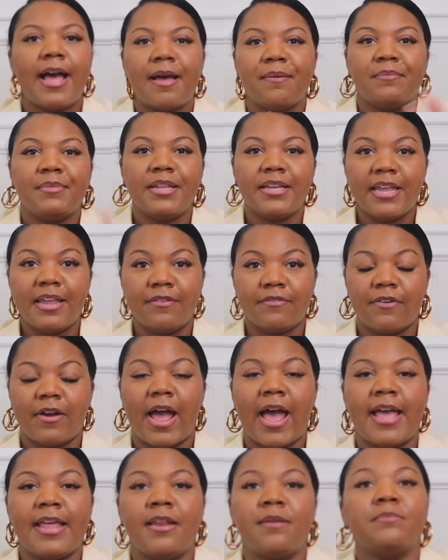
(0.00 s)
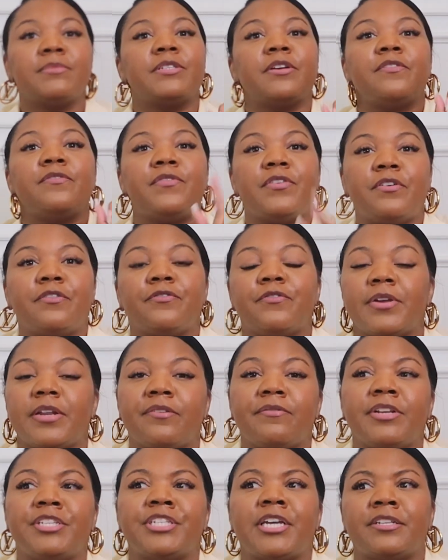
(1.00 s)
I'm looking for items, so feel free
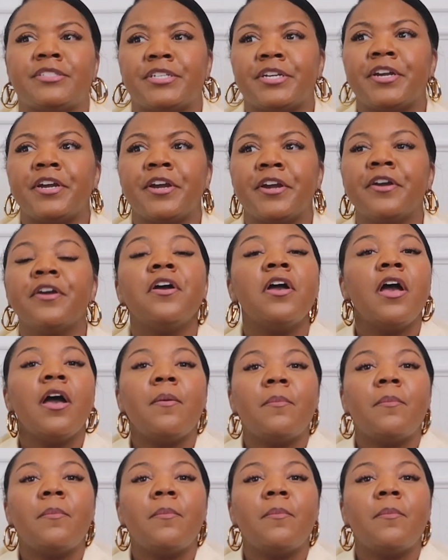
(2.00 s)
to reach out to her.